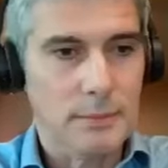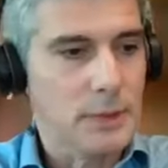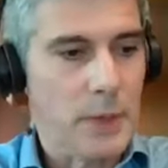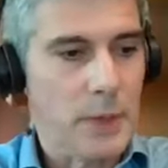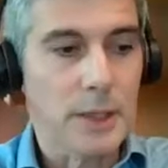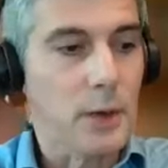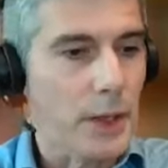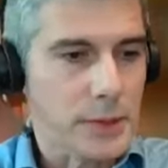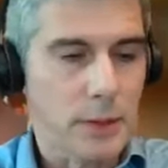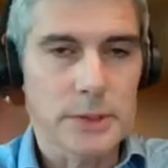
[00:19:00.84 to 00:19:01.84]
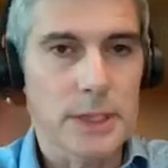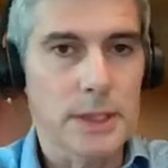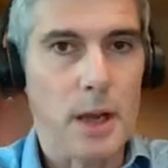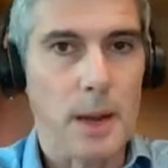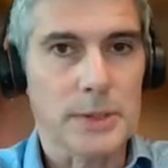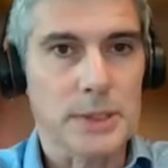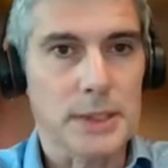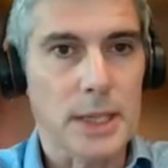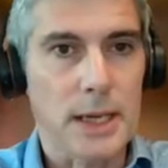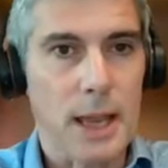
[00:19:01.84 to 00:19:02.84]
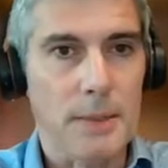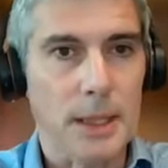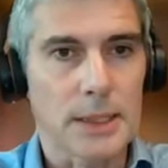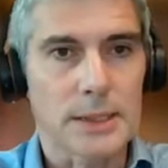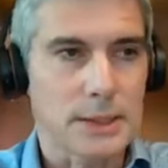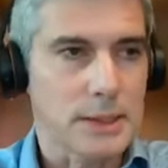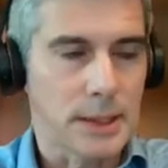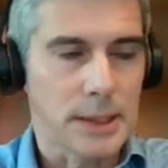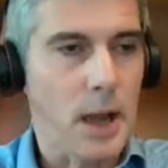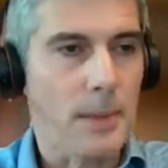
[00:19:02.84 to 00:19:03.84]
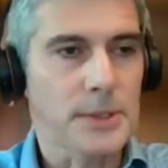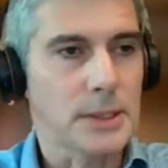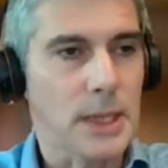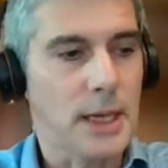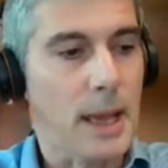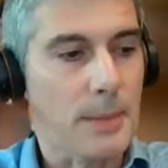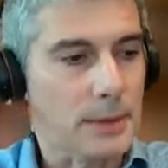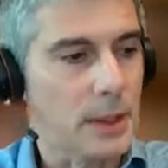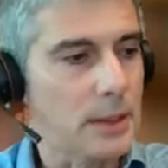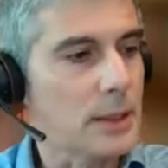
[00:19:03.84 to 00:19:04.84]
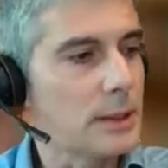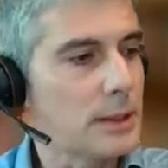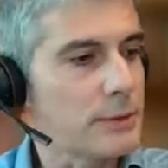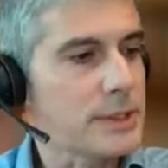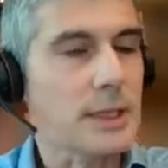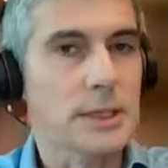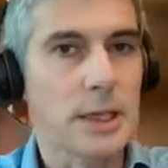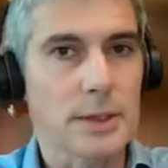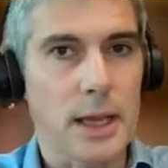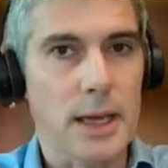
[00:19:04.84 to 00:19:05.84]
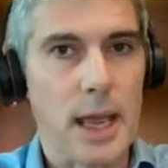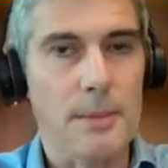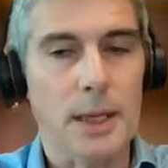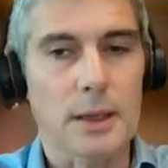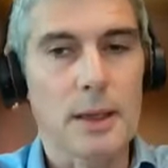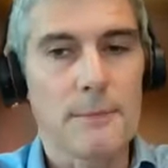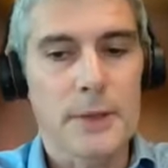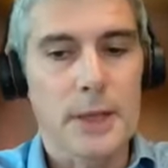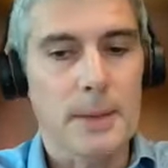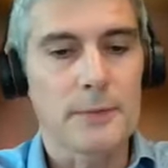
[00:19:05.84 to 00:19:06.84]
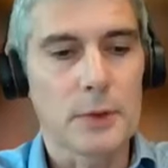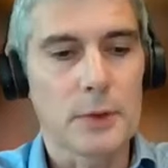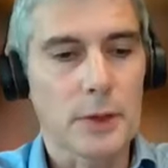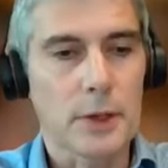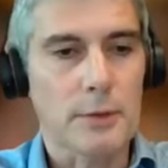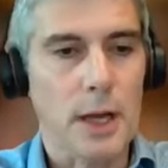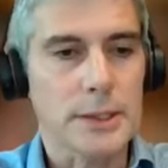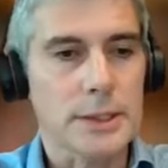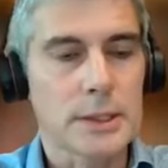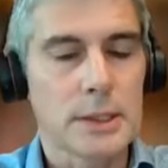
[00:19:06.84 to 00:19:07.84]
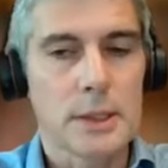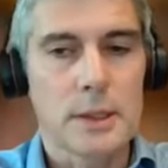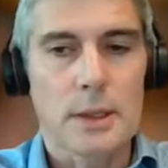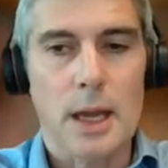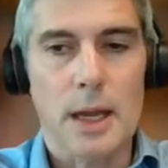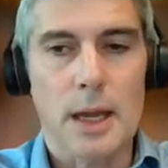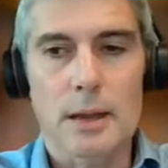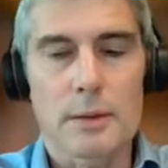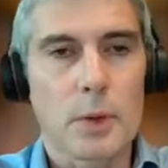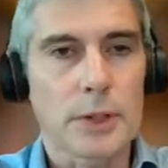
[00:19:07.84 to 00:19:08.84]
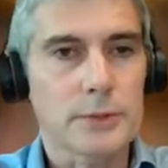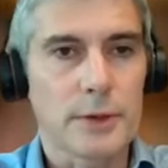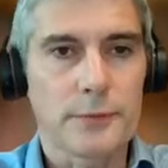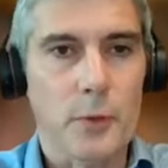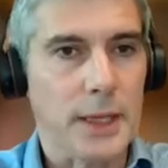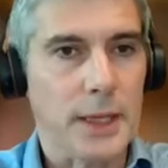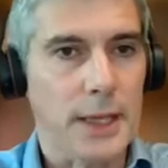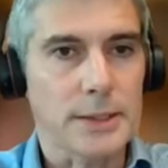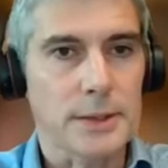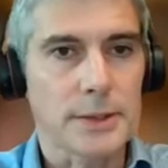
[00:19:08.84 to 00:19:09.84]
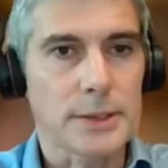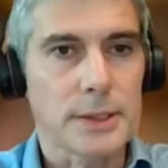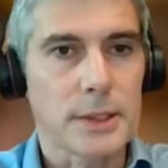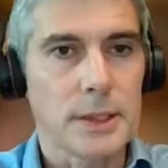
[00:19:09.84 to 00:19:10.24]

we could also see the opposite dynamic. It's just that the opposite dynamic, the the recessionary dynamic. I mean, if you look across uh, Wall Street forecasters,